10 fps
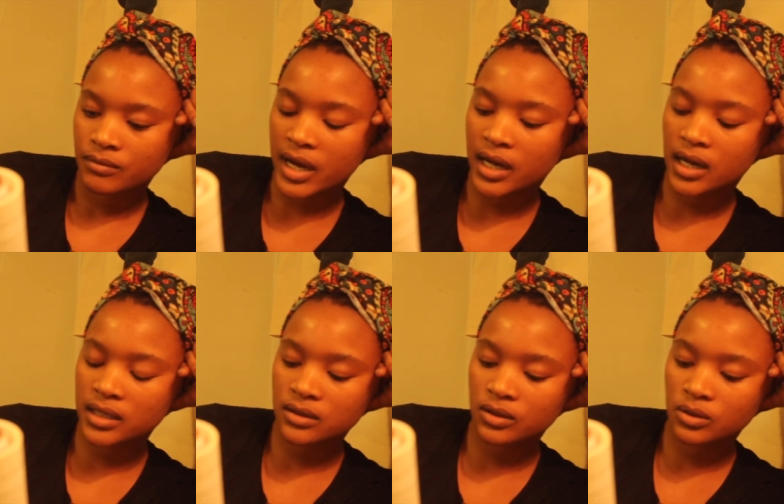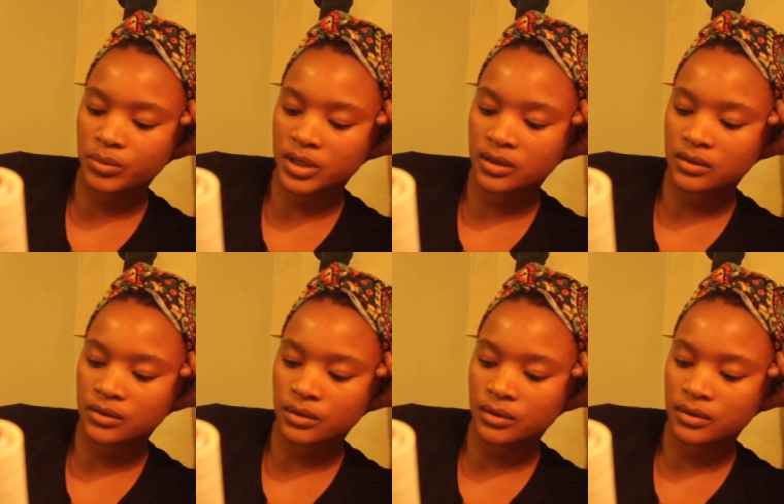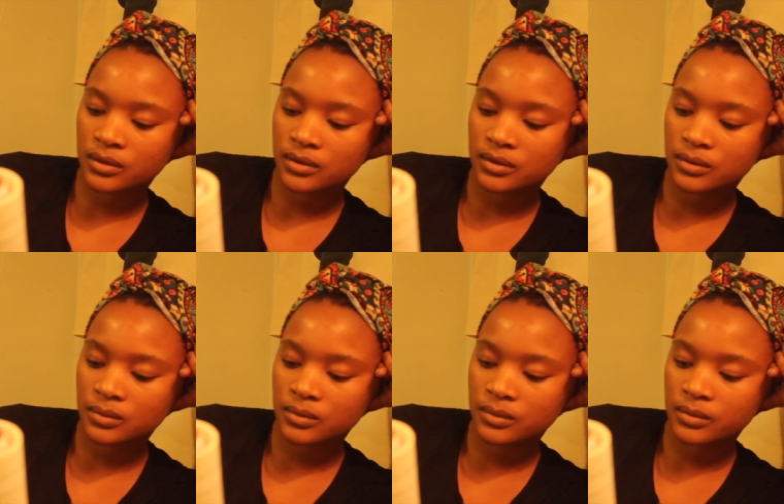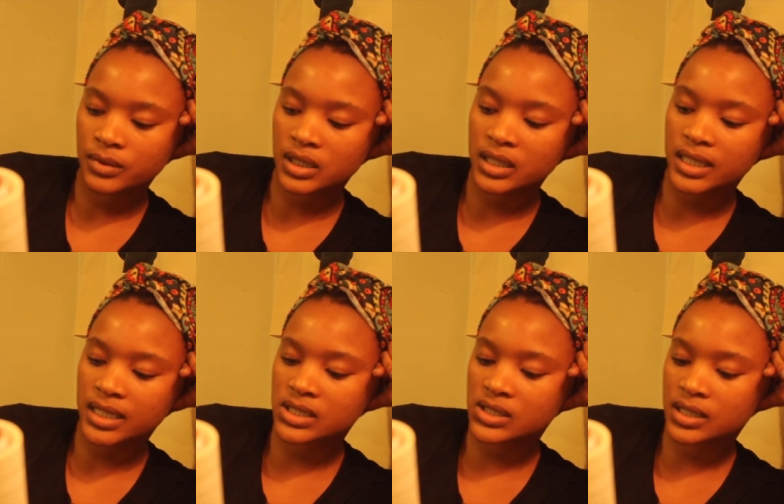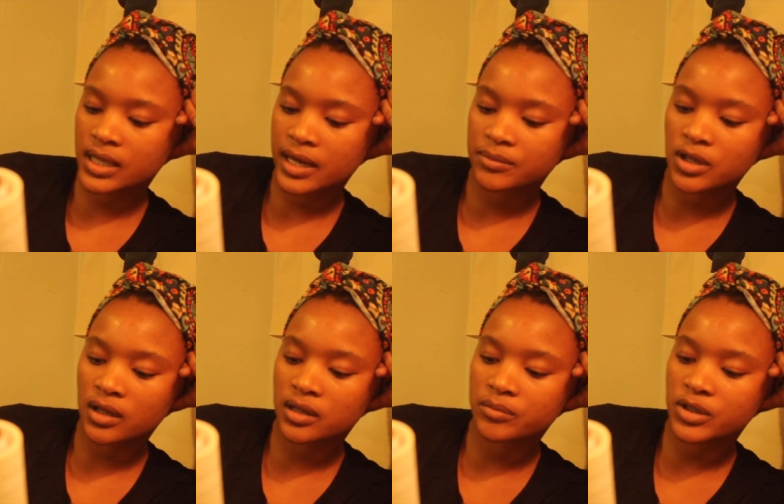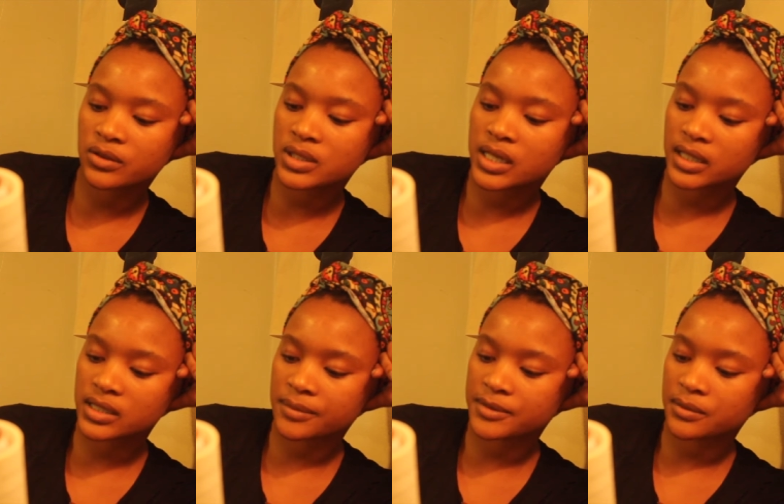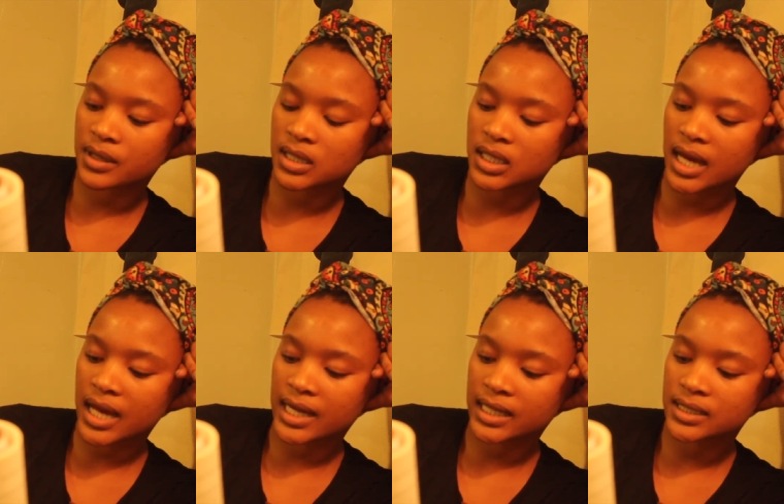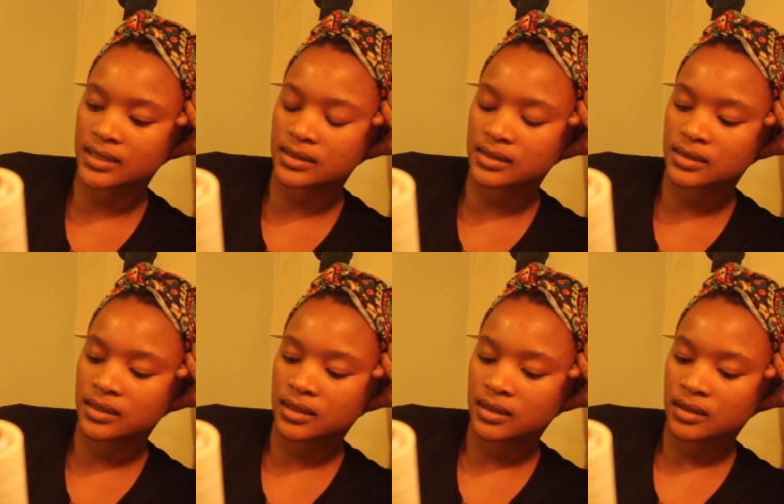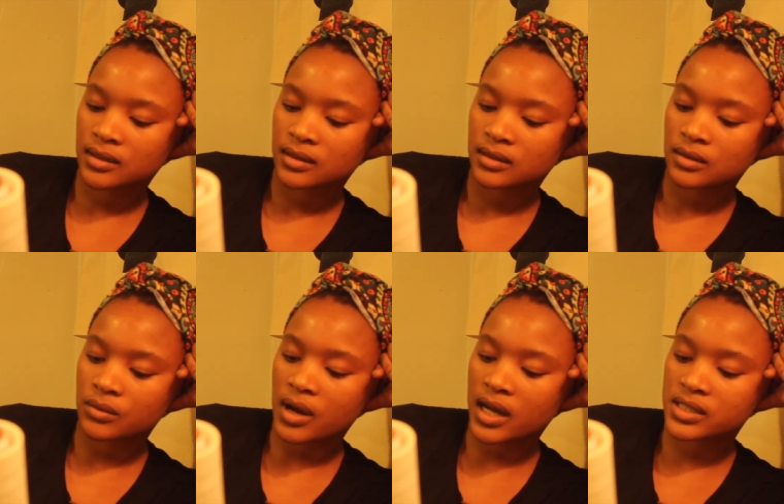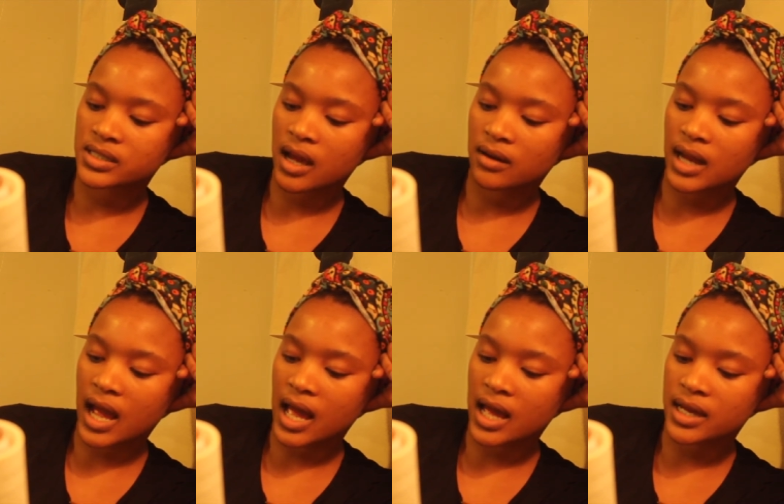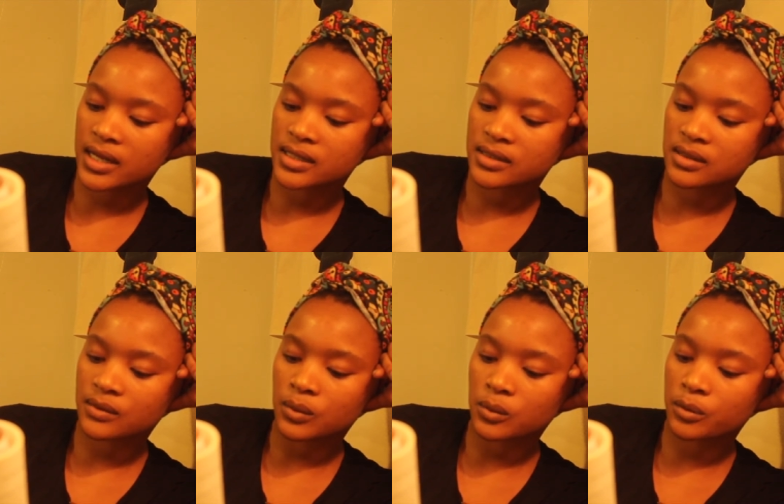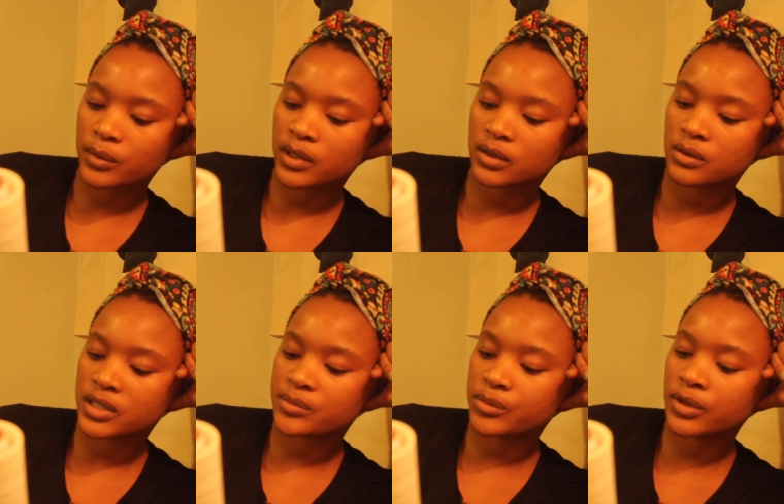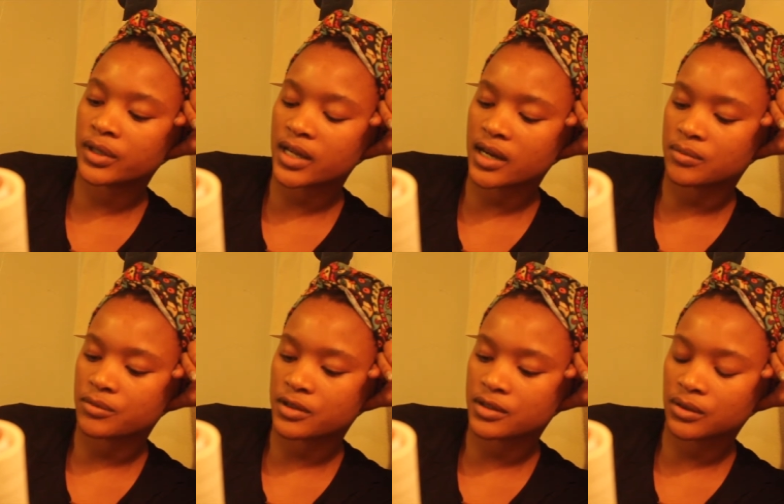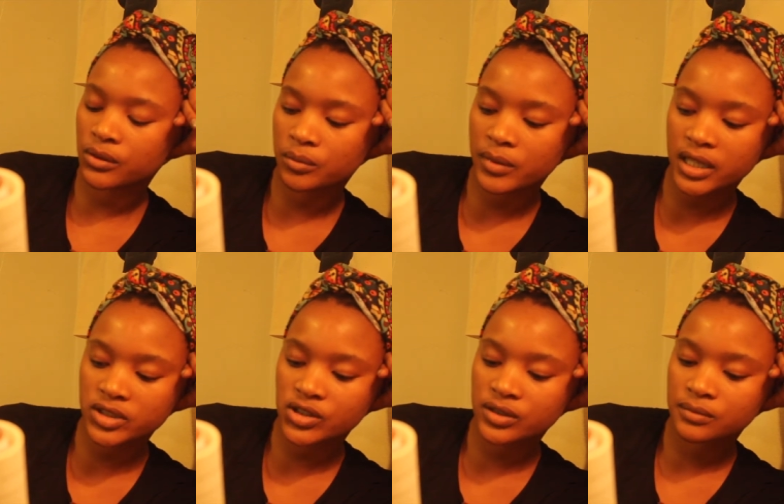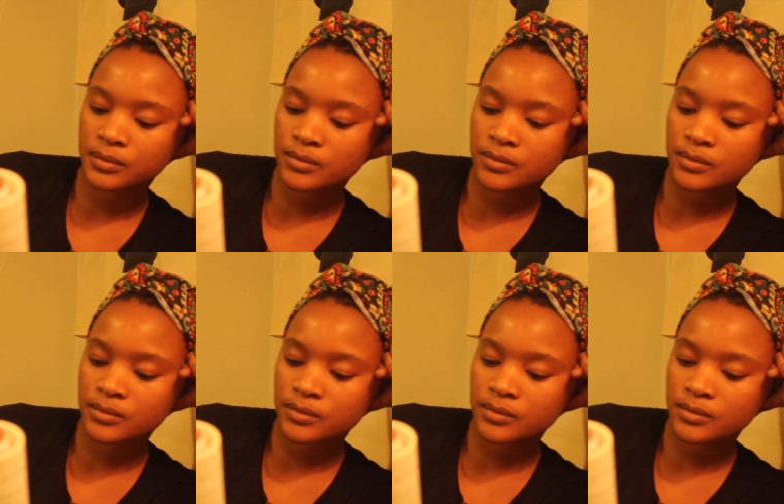My aunt opened the door. With the years, she'd kept all her beauty except around the eyes. The washed out eyes of a woman who has put up with too much.